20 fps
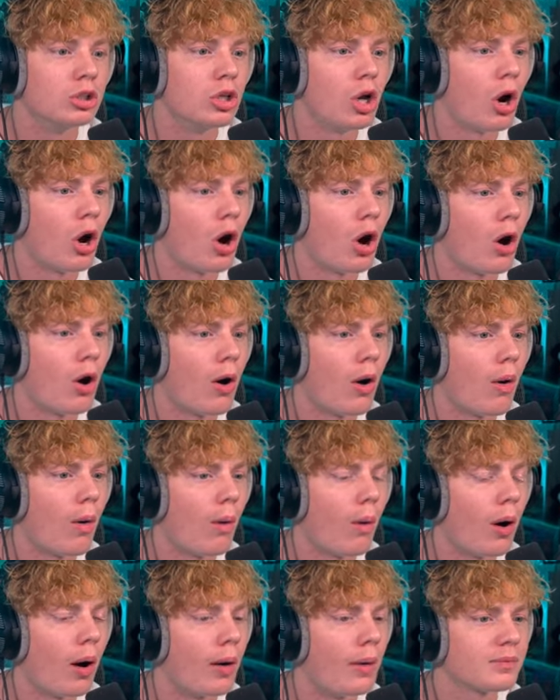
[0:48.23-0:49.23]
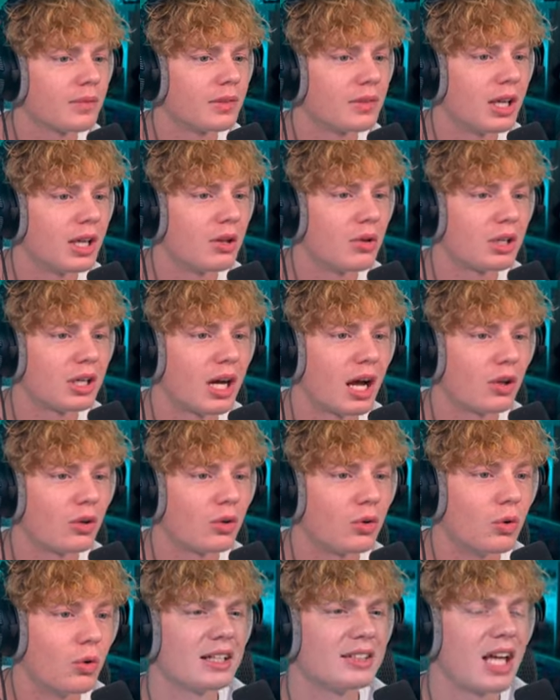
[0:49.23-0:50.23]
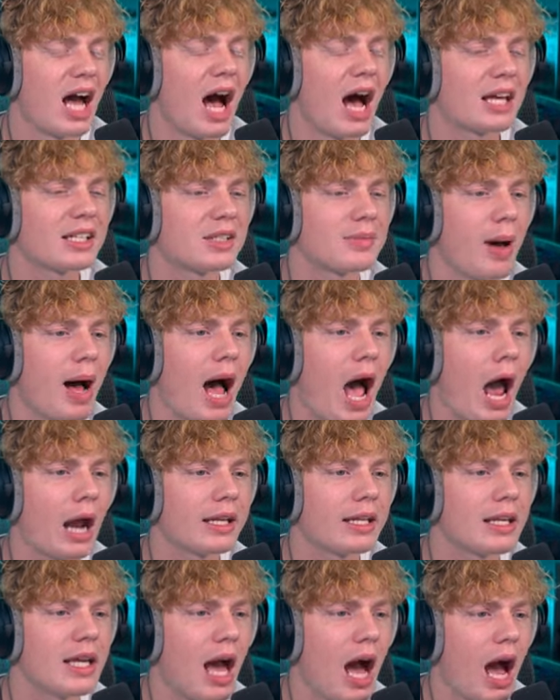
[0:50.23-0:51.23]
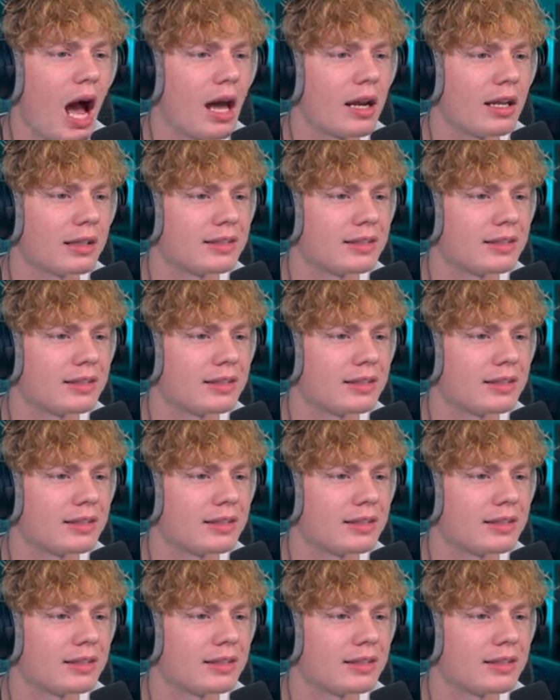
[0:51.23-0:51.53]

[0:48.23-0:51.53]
Yo, they look kind of cool. Tasmanian